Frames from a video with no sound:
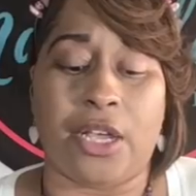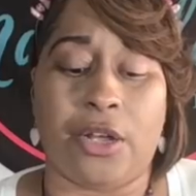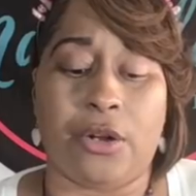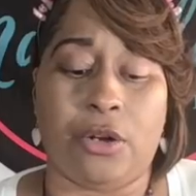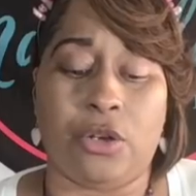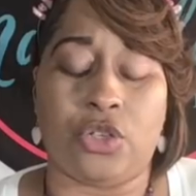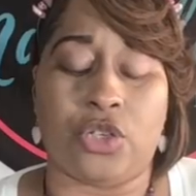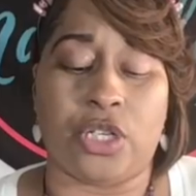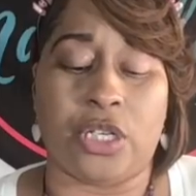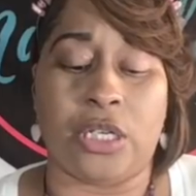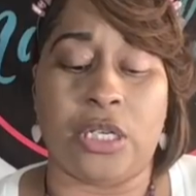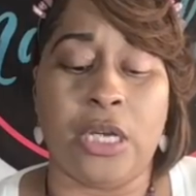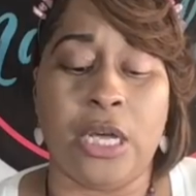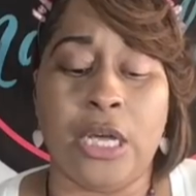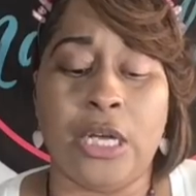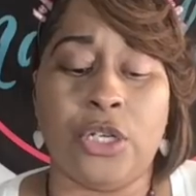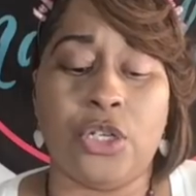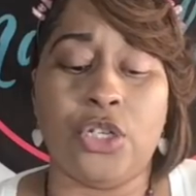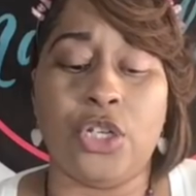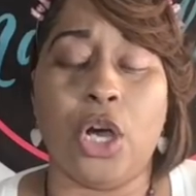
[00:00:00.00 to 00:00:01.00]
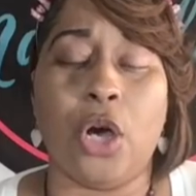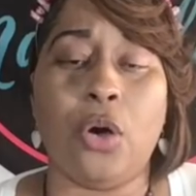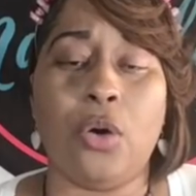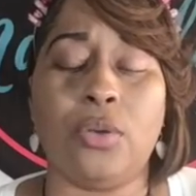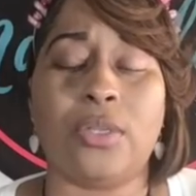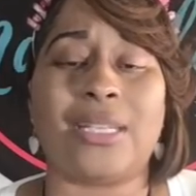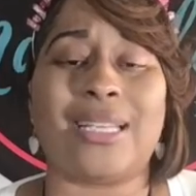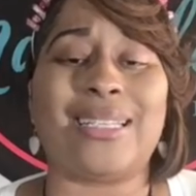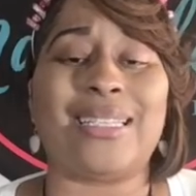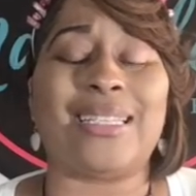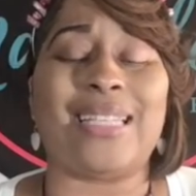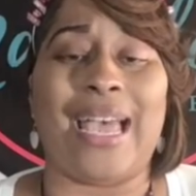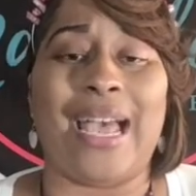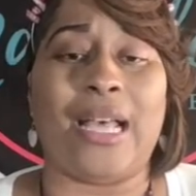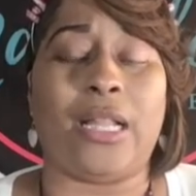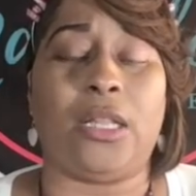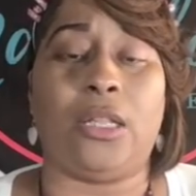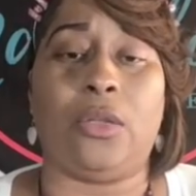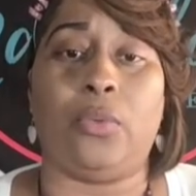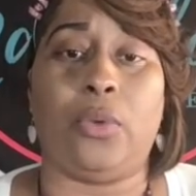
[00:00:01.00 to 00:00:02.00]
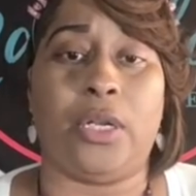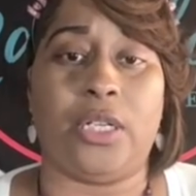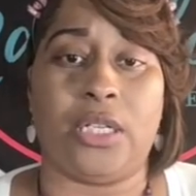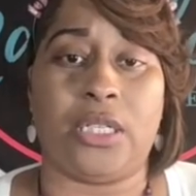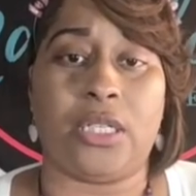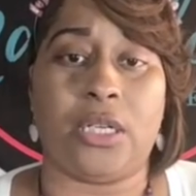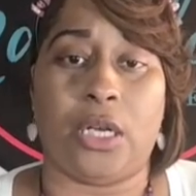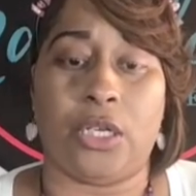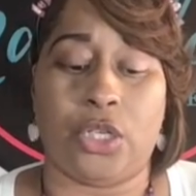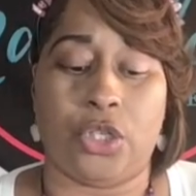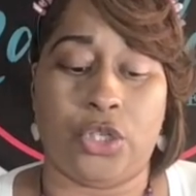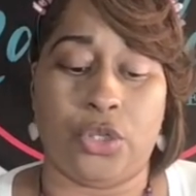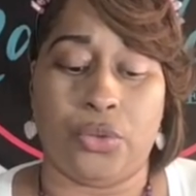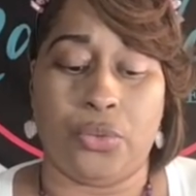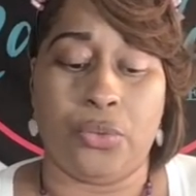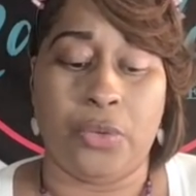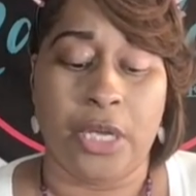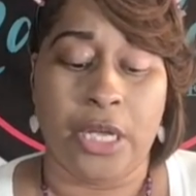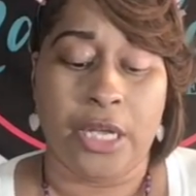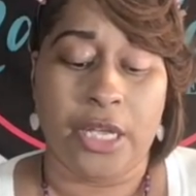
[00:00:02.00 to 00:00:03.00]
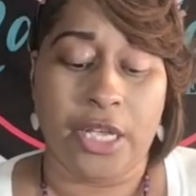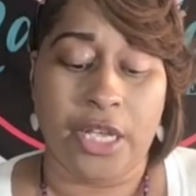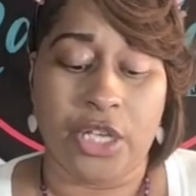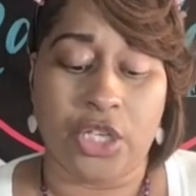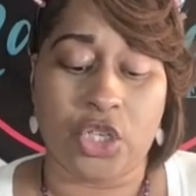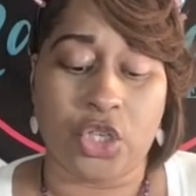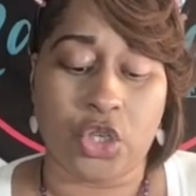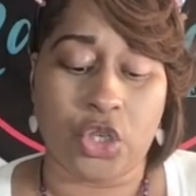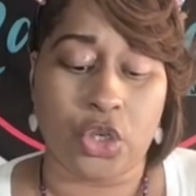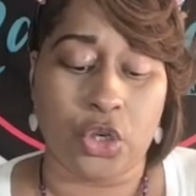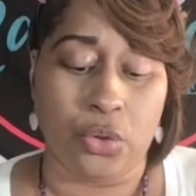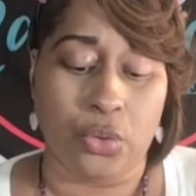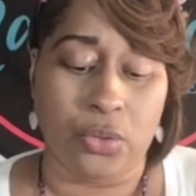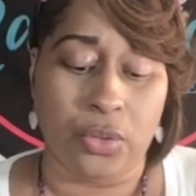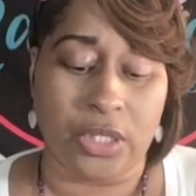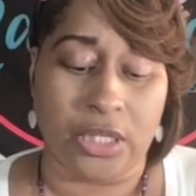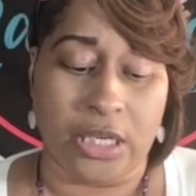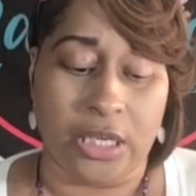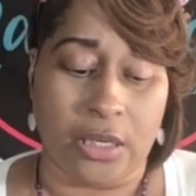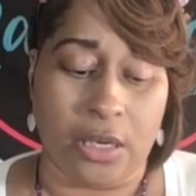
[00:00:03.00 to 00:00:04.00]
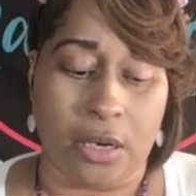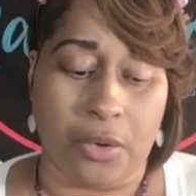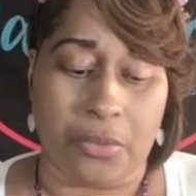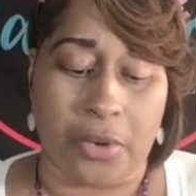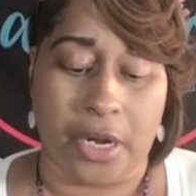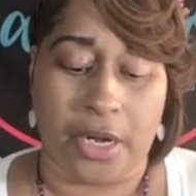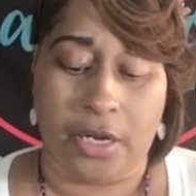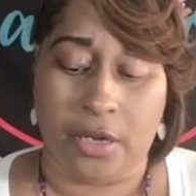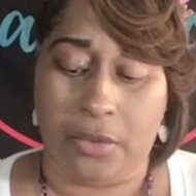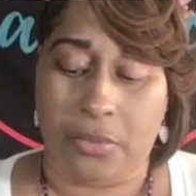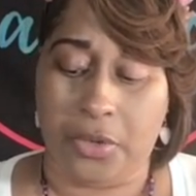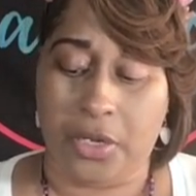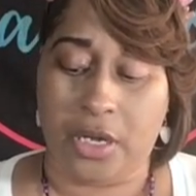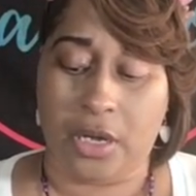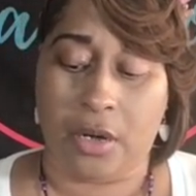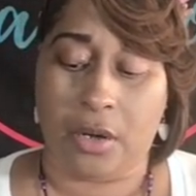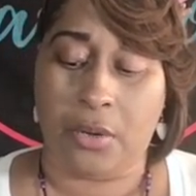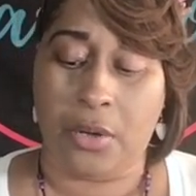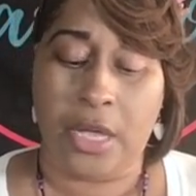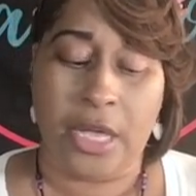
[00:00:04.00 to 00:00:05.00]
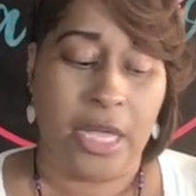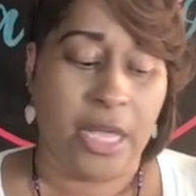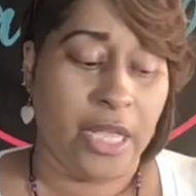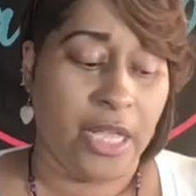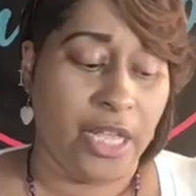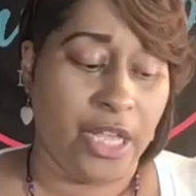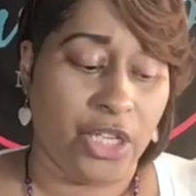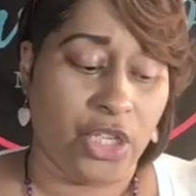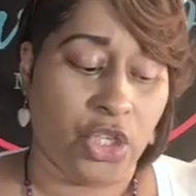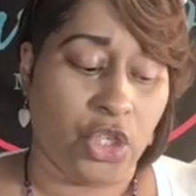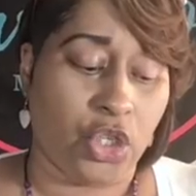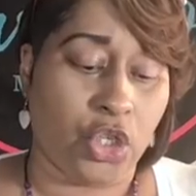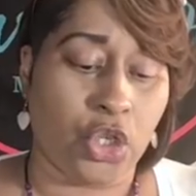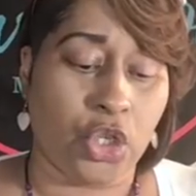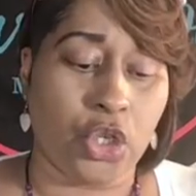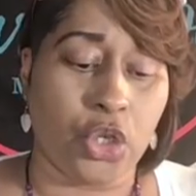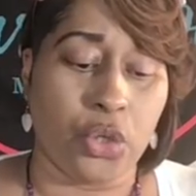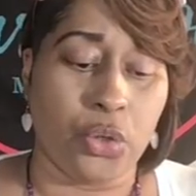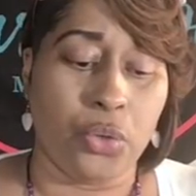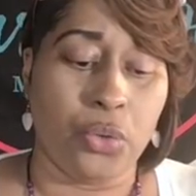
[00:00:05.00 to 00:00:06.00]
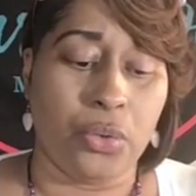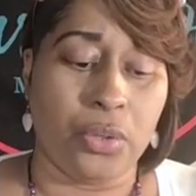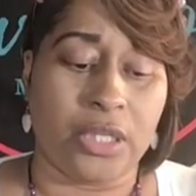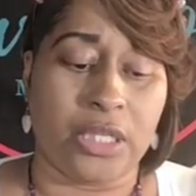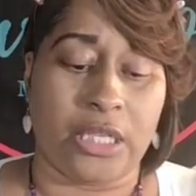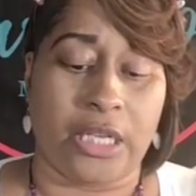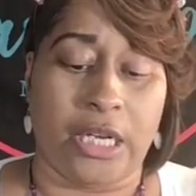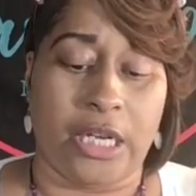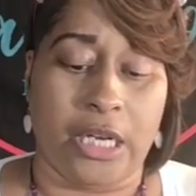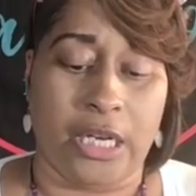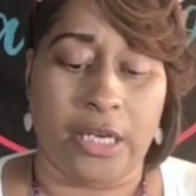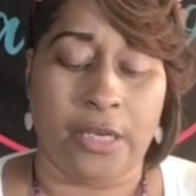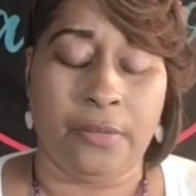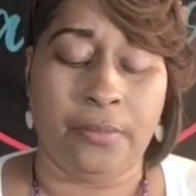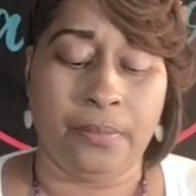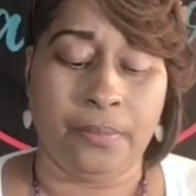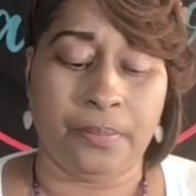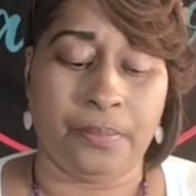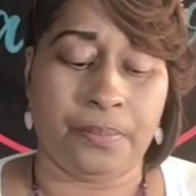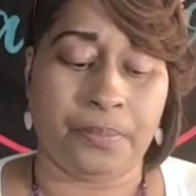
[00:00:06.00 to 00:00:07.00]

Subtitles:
energy knows exactly what it's going to do. It's choosing. All right, here we go. It's choosing.